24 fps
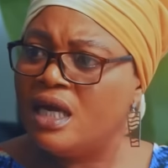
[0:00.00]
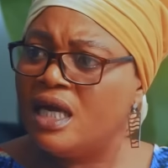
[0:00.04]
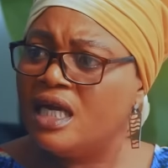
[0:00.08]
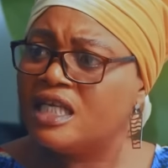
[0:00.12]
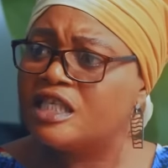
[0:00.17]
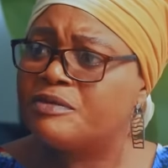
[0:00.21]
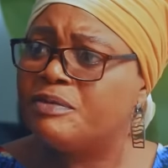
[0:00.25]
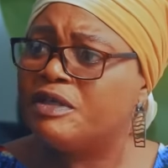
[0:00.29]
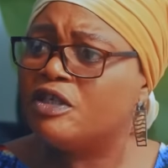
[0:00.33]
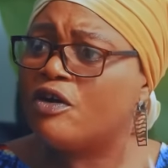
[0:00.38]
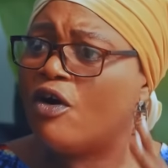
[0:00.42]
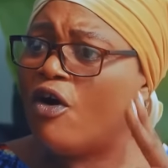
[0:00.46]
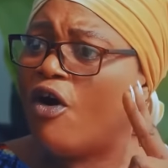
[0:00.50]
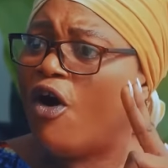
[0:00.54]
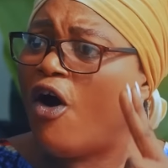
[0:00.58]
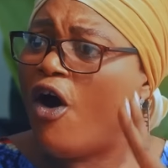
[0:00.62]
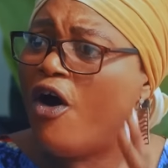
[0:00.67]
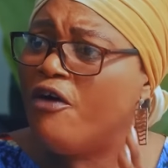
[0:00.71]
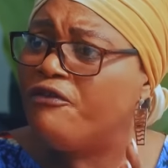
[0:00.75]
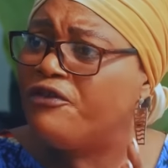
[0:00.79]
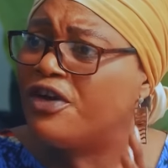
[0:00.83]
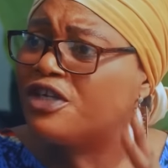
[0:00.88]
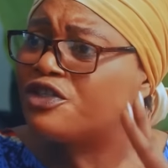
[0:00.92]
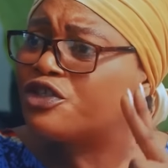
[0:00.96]
It's been
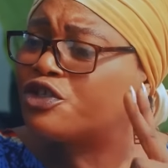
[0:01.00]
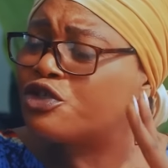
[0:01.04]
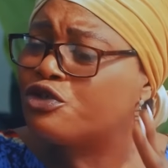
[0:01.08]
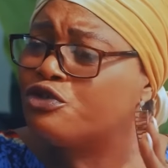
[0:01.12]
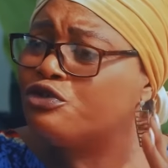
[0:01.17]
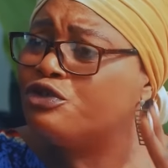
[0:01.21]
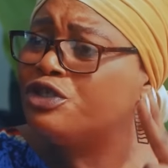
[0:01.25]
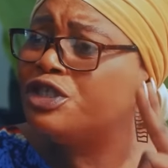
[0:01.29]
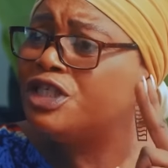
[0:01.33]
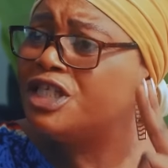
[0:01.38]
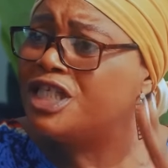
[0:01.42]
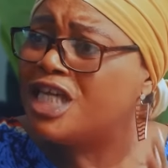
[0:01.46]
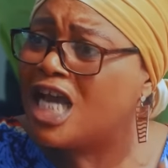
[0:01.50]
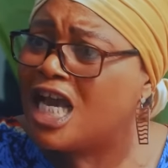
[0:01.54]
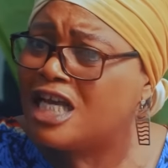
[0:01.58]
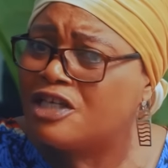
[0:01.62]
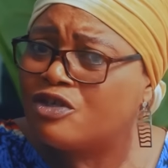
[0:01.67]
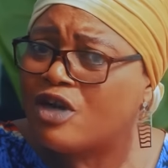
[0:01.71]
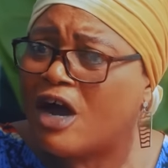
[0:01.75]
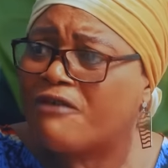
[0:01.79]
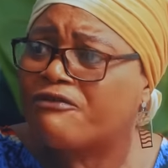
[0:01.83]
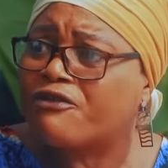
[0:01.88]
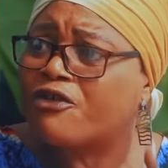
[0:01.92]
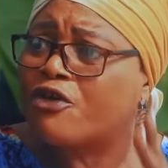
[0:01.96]
over 2
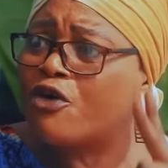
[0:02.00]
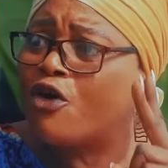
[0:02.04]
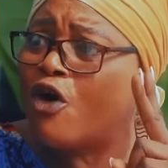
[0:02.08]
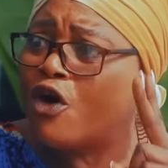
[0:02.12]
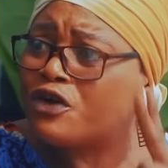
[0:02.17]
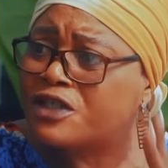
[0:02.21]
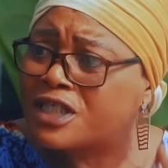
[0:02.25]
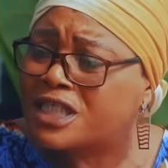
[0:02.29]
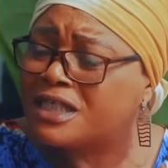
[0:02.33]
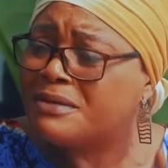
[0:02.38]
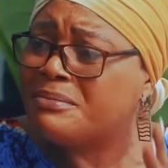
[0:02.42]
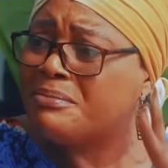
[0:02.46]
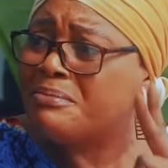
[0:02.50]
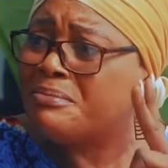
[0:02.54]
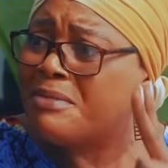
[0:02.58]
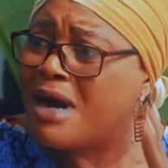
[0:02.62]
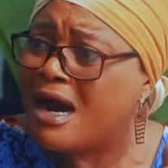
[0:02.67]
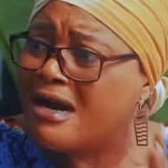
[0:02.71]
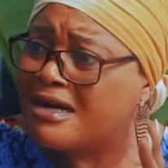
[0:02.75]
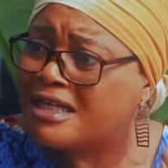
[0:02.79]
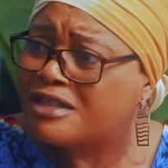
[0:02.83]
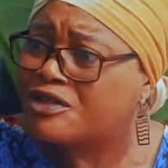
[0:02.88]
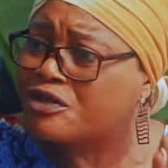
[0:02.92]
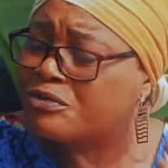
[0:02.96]
years you have gotten
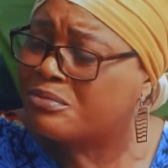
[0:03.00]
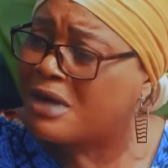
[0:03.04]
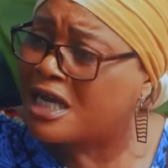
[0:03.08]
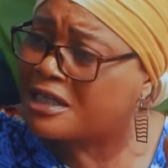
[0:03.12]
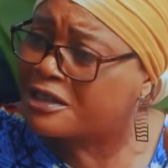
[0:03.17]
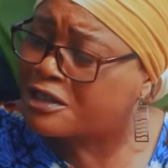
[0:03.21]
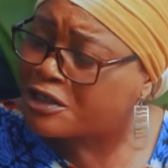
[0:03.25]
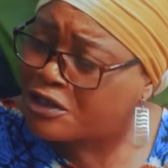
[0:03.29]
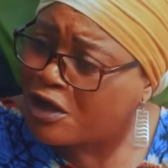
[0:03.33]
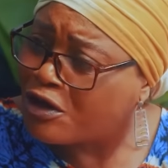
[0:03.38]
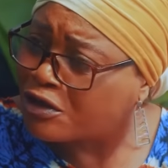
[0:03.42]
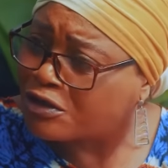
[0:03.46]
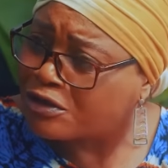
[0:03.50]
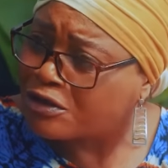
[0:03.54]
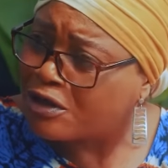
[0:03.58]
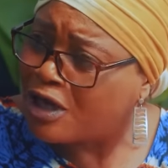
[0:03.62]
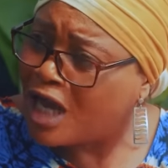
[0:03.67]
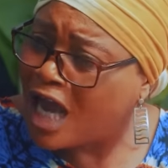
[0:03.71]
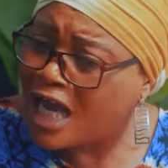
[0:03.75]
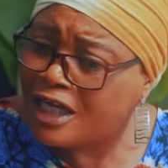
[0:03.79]
married to my son